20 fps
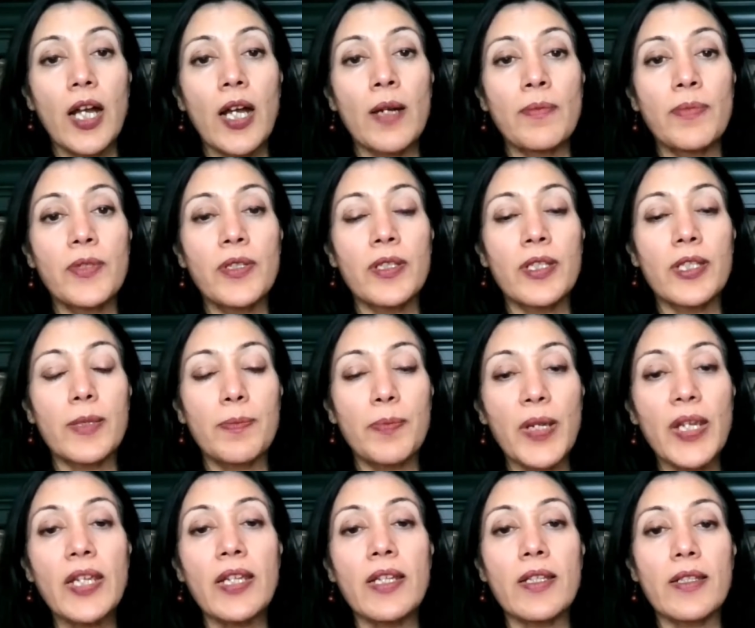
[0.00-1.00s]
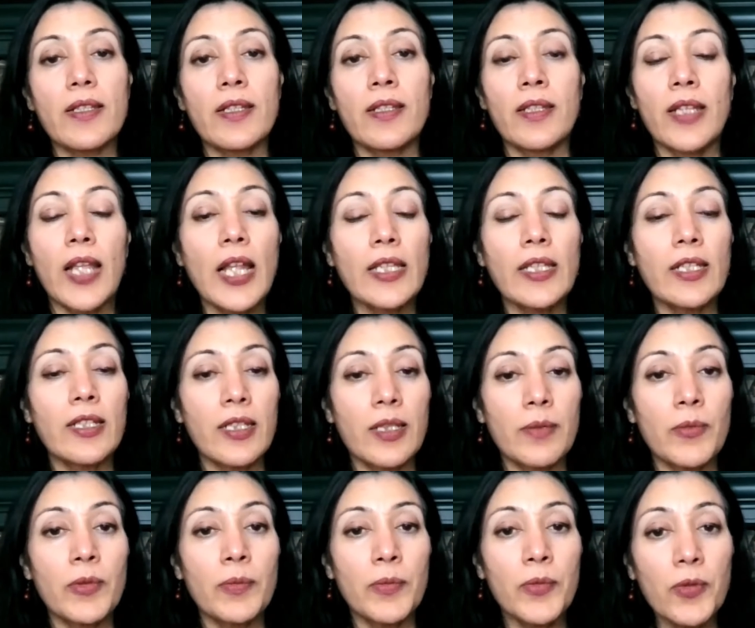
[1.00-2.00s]
up to the space and landing
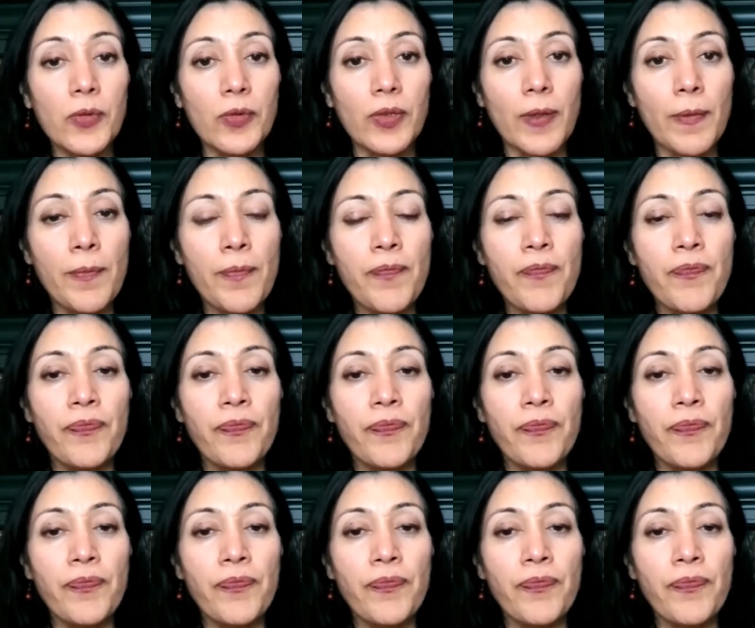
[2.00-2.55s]
them on moon.